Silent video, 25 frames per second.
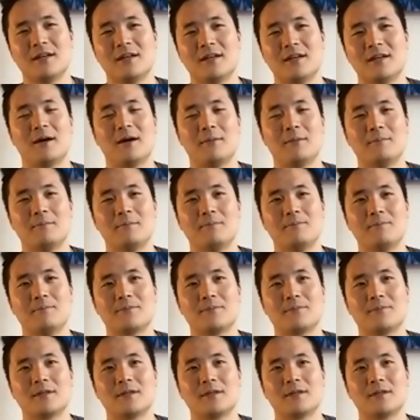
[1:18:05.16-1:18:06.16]
Although
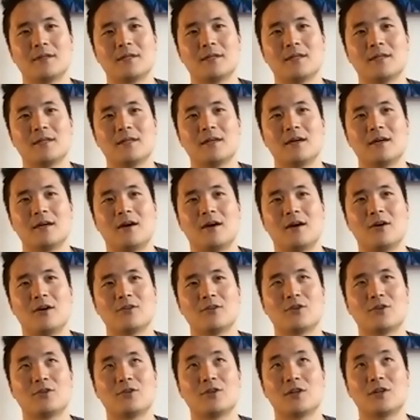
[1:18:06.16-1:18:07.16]

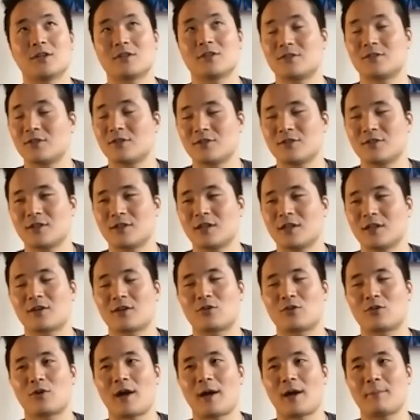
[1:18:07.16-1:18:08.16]
you're going to still see a lot
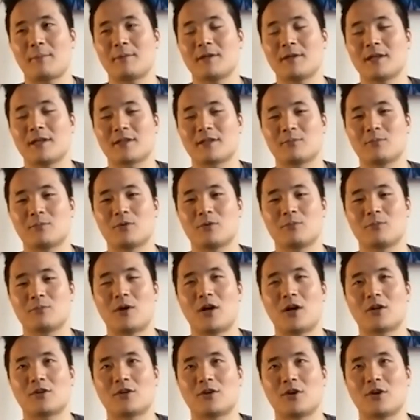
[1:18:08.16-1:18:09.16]
of crap in like the more
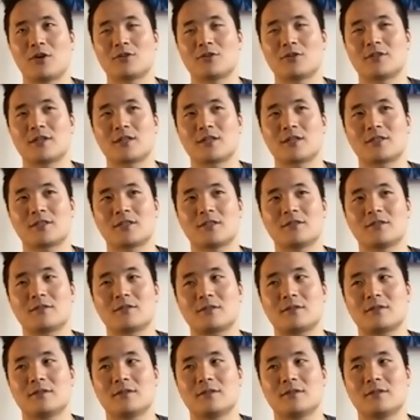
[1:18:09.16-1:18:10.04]
modern art section,